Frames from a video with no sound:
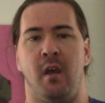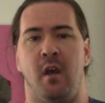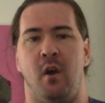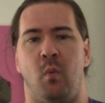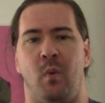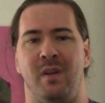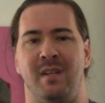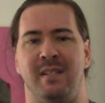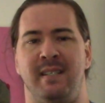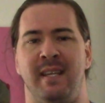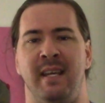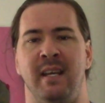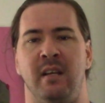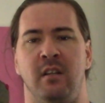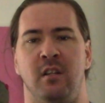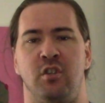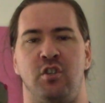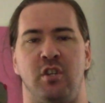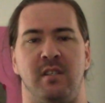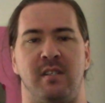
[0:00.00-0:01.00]
When
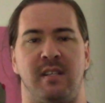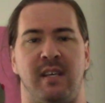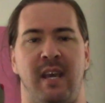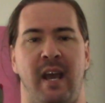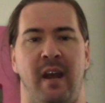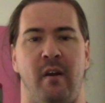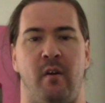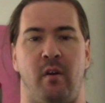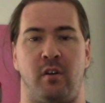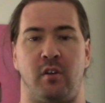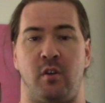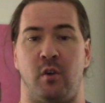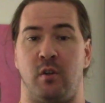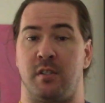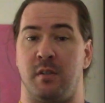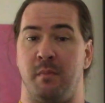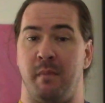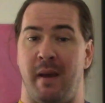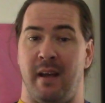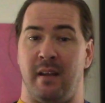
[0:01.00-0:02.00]
Dinklage's character
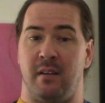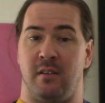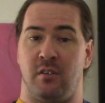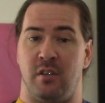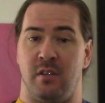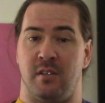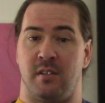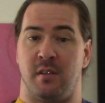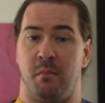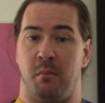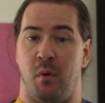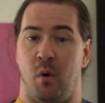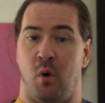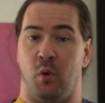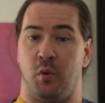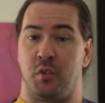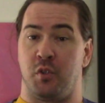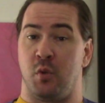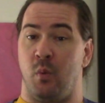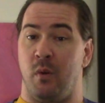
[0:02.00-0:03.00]
smashes the
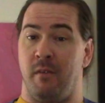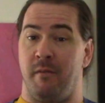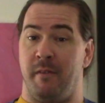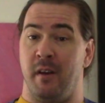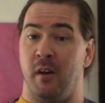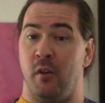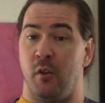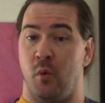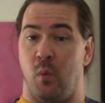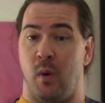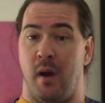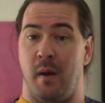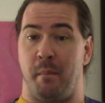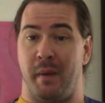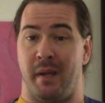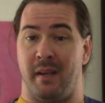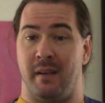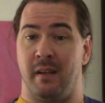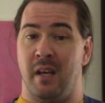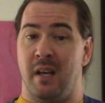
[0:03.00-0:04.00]
mold to reveal the
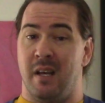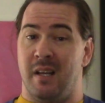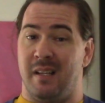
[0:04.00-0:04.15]
weapon,